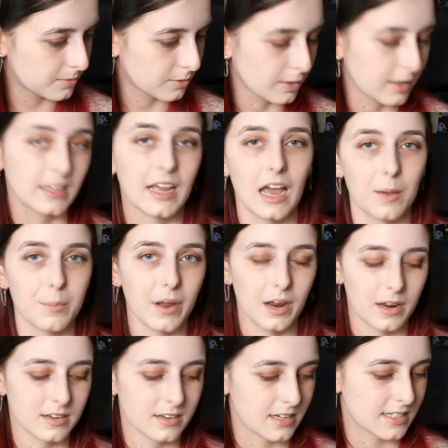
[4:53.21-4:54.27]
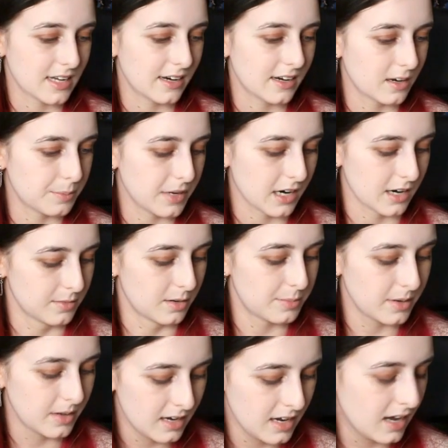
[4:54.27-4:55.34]
Really happy I decided to pick him
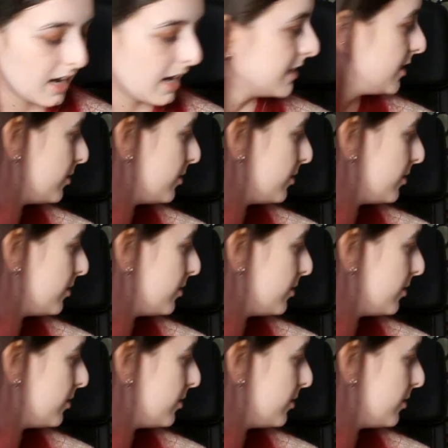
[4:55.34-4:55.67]
up. I